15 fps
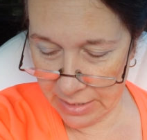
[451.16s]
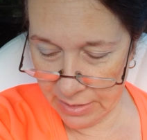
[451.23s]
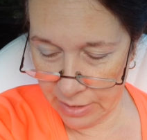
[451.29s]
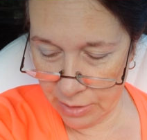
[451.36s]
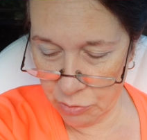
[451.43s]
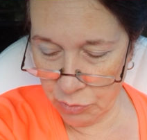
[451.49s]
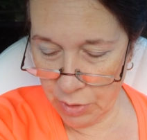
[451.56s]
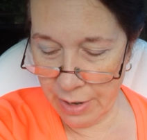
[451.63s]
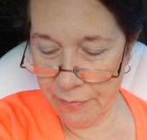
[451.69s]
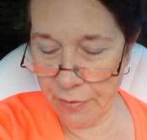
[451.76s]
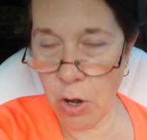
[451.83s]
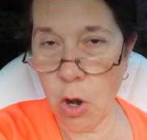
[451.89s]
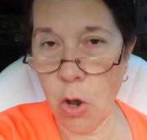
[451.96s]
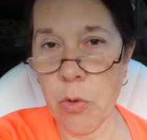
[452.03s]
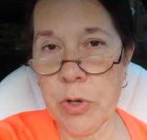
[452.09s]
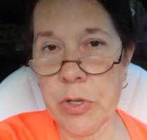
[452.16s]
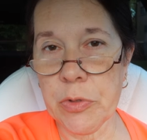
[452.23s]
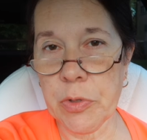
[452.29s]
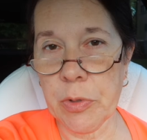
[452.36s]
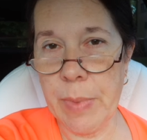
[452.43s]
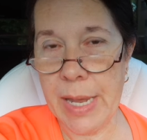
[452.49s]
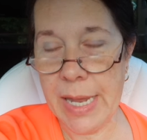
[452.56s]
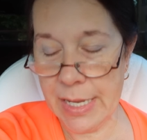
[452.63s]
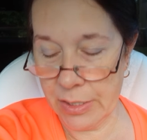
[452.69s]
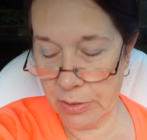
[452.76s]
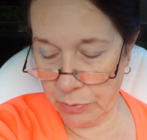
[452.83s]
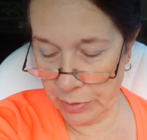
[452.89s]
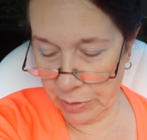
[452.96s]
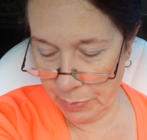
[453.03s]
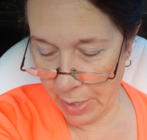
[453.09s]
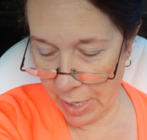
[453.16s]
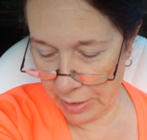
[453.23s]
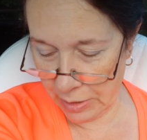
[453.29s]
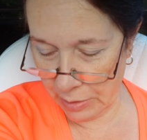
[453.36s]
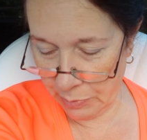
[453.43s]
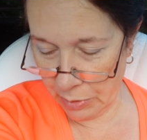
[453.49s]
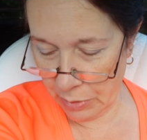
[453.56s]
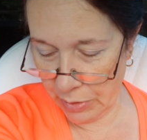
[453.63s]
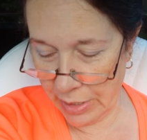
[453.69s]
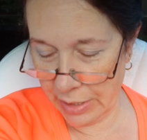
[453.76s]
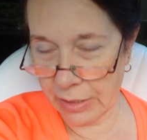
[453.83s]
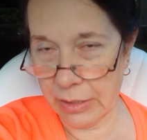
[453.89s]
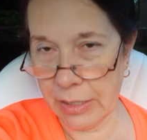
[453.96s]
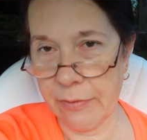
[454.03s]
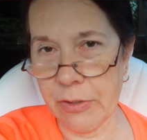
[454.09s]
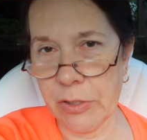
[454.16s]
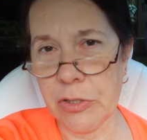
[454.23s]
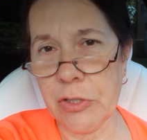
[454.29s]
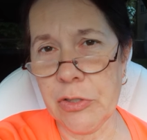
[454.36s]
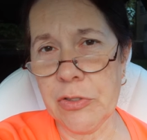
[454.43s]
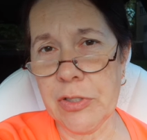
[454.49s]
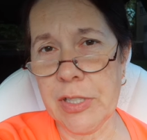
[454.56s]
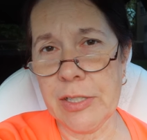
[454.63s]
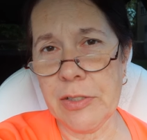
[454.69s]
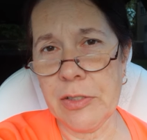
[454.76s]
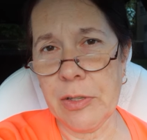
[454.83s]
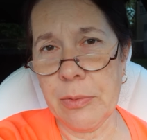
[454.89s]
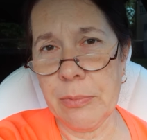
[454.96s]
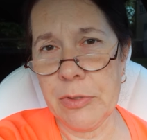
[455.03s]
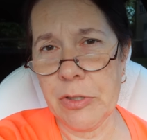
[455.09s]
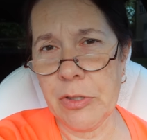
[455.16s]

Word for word: the driver always remains responsible in a level 2 system.